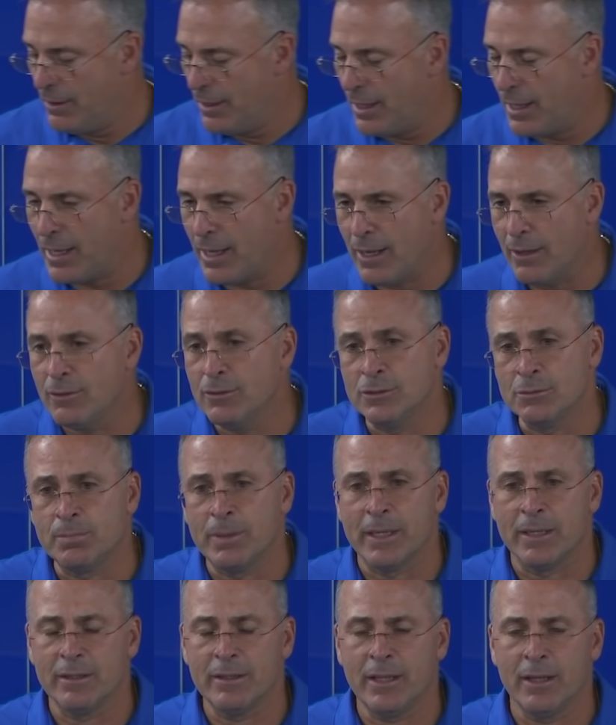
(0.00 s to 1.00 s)
uh, who's
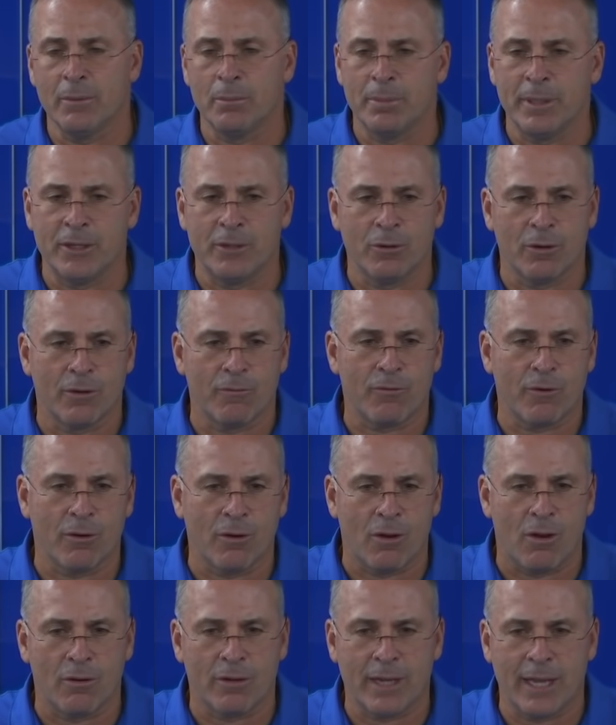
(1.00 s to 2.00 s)
been you know been doing it for a
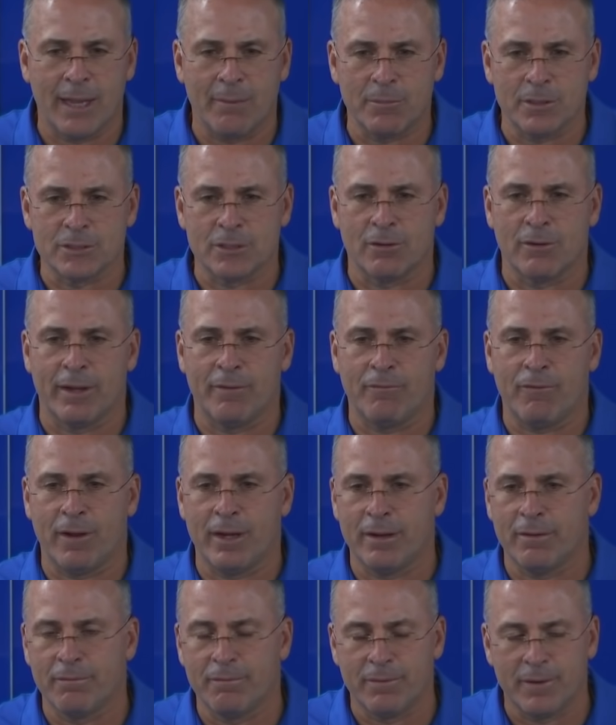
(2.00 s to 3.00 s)
long time and is a great
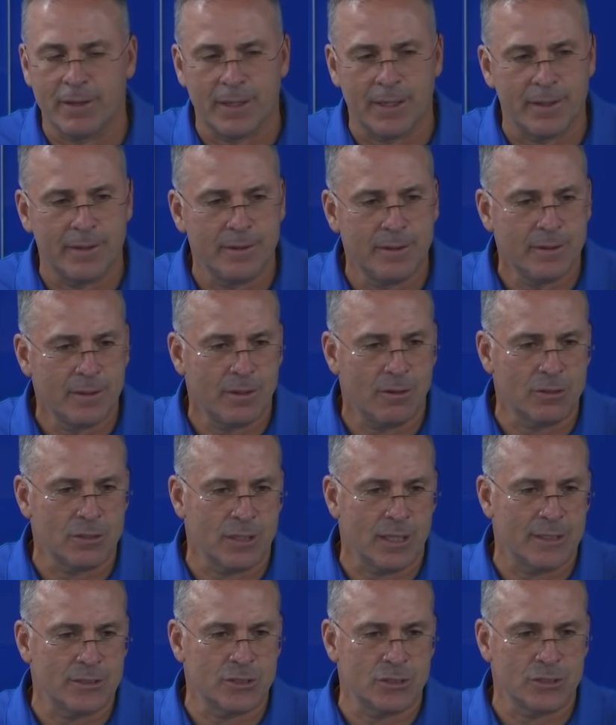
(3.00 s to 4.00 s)
friend of uh, Coach
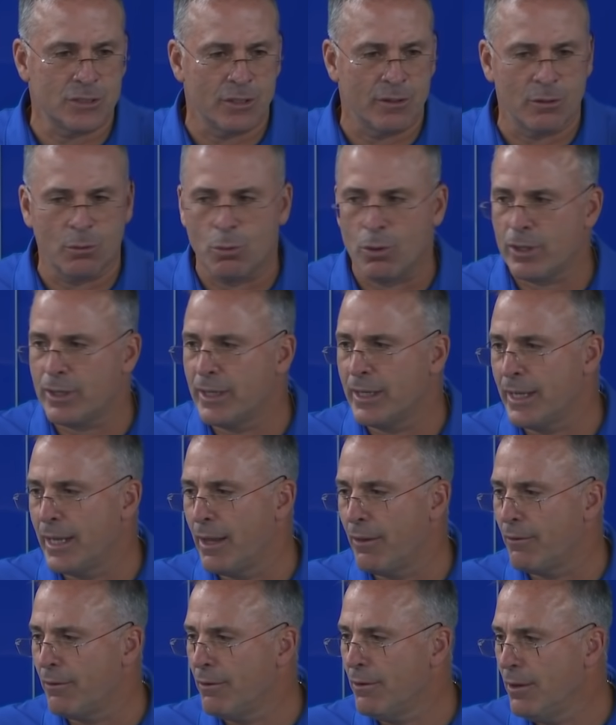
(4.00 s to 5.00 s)
Lester. So they're working
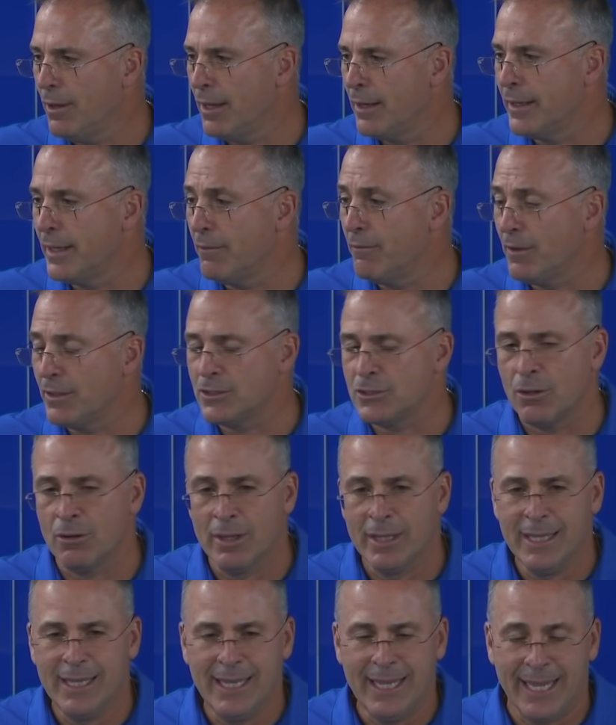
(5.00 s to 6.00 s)
together on defense. So
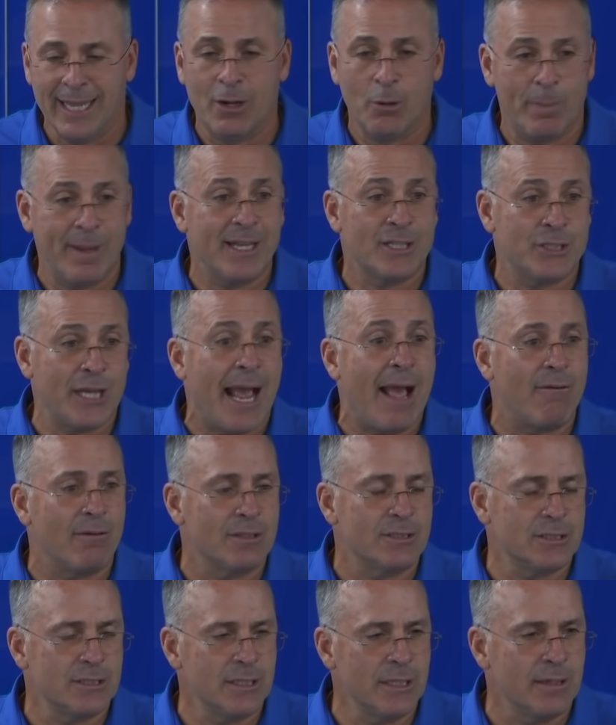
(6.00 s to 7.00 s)
it'll be a
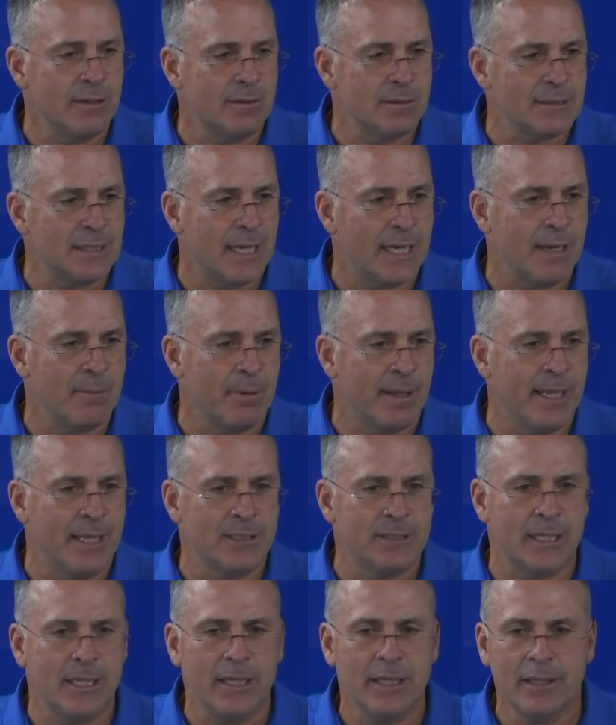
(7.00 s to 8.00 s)
challenge. You know, it's not going to be
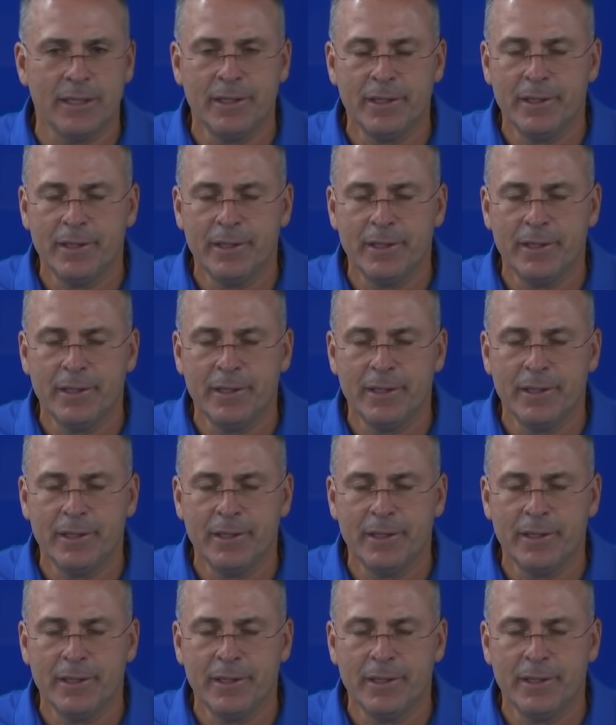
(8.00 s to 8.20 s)
easy.